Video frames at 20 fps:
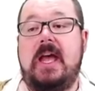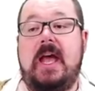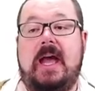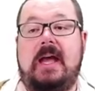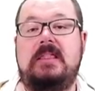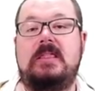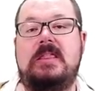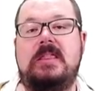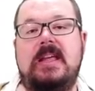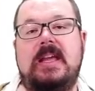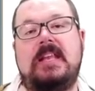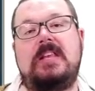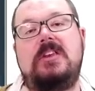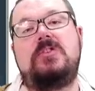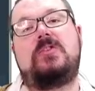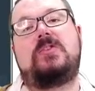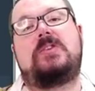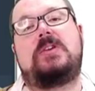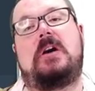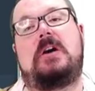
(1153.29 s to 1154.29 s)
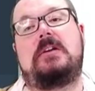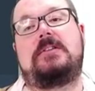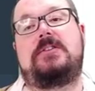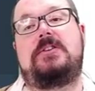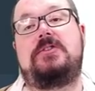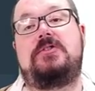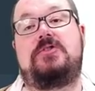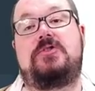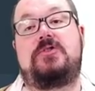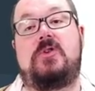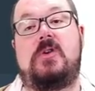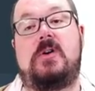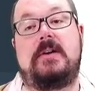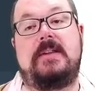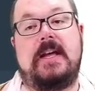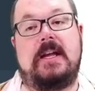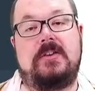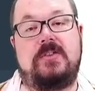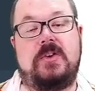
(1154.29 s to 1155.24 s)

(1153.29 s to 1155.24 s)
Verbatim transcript: And then you start to draw on that.